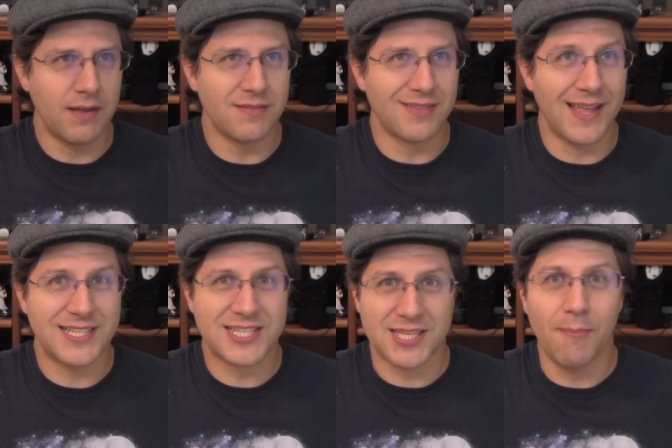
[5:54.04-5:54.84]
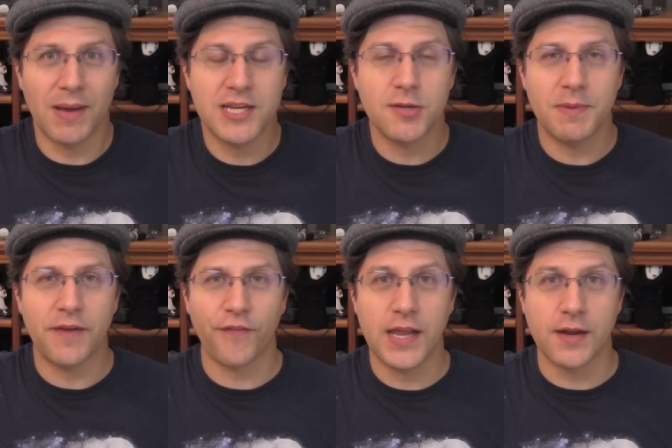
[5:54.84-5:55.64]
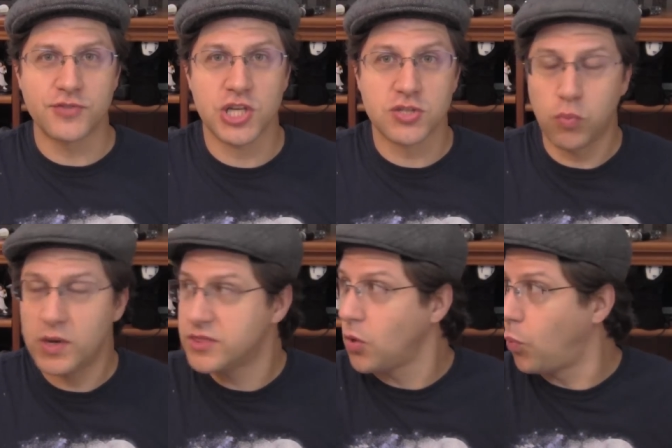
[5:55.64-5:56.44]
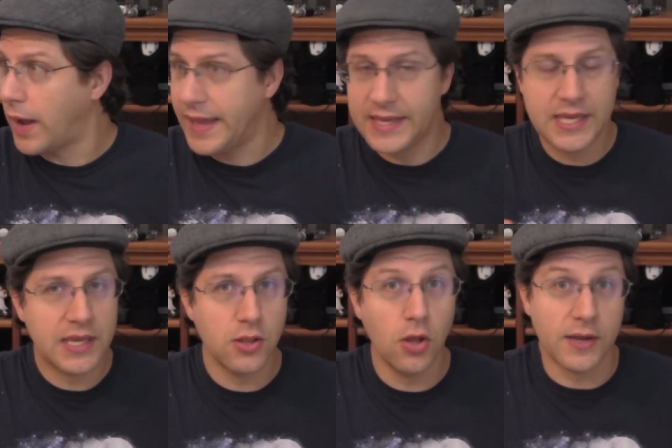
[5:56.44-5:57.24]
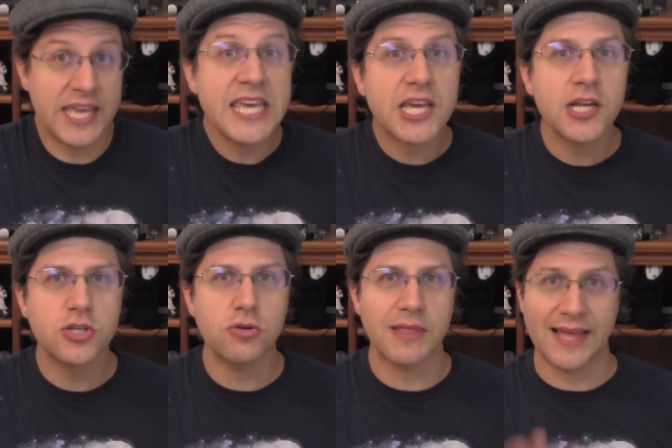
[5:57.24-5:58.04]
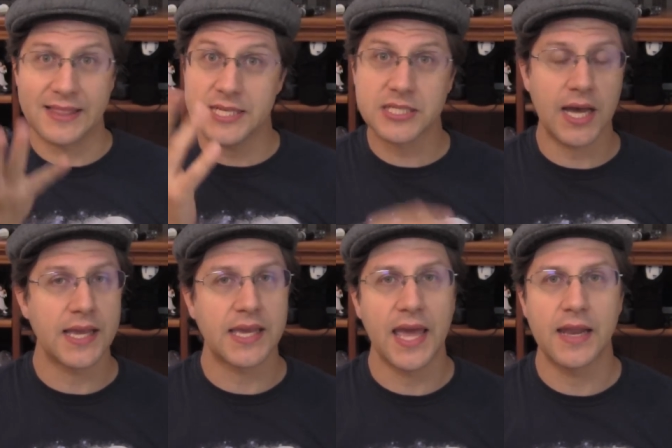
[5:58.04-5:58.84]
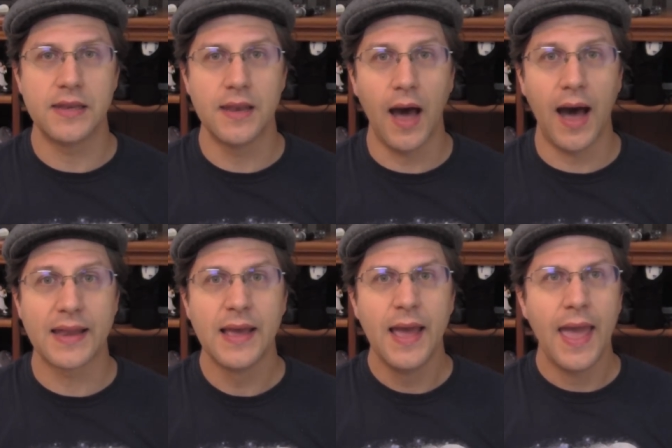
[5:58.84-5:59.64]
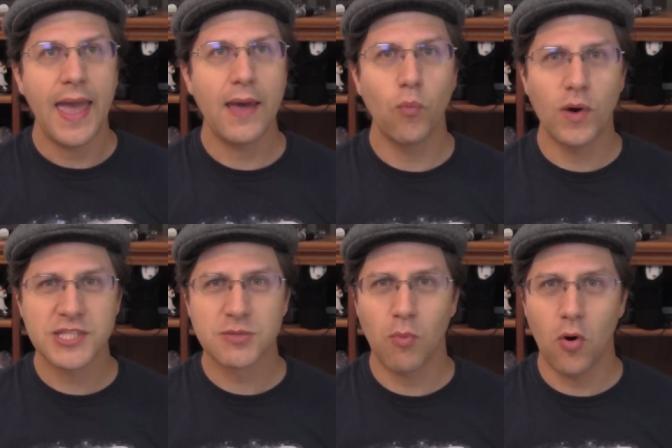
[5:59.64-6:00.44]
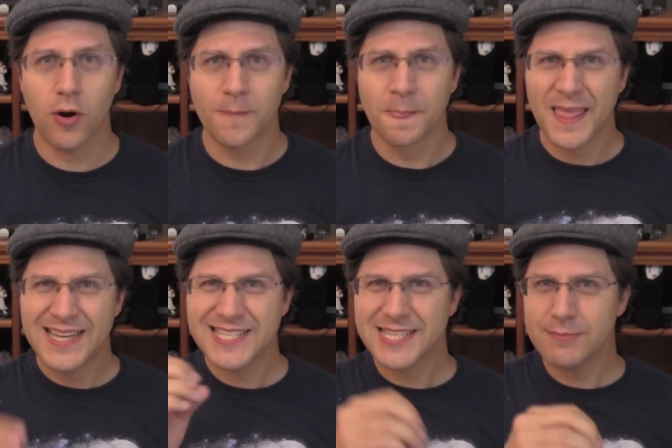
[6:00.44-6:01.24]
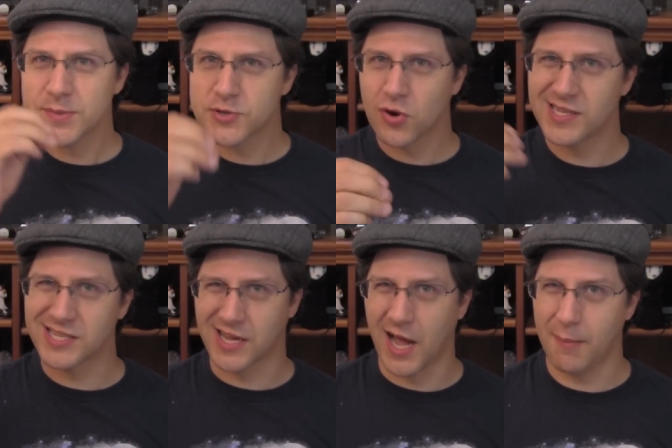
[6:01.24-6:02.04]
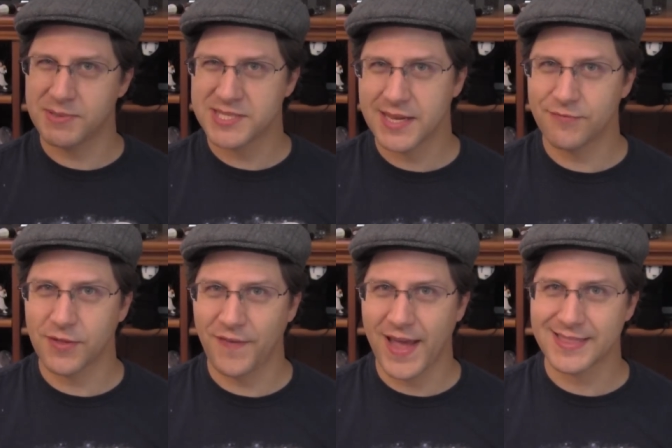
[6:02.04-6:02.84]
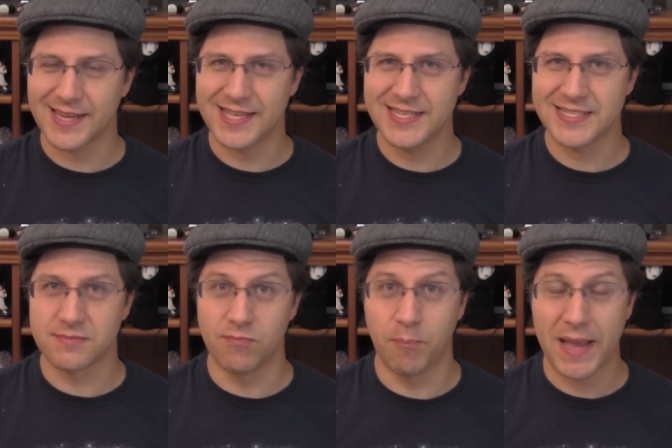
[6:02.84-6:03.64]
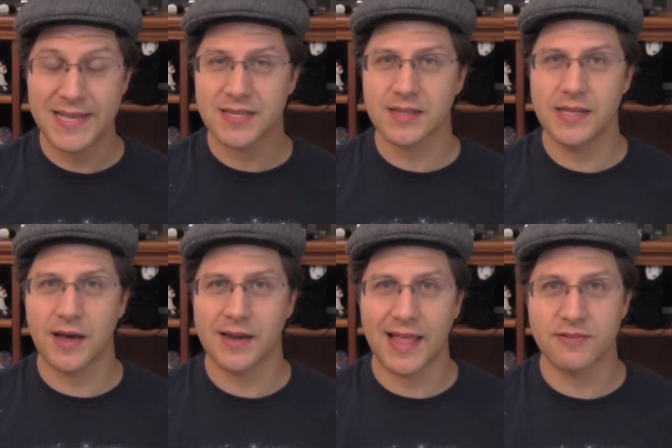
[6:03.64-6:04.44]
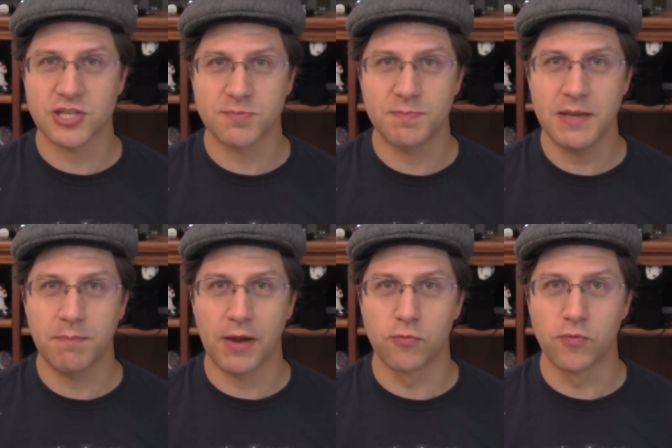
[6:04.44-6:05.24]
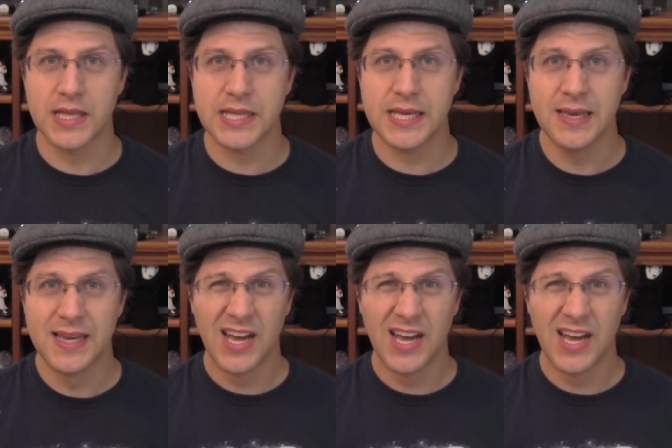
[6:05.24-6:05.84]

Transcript: like somebody to be afraid of just with the way he can look. He can do that. This guy cannot. And what's more, he seems to be trying to compensate for the fact that he's basically not allowed to speak by really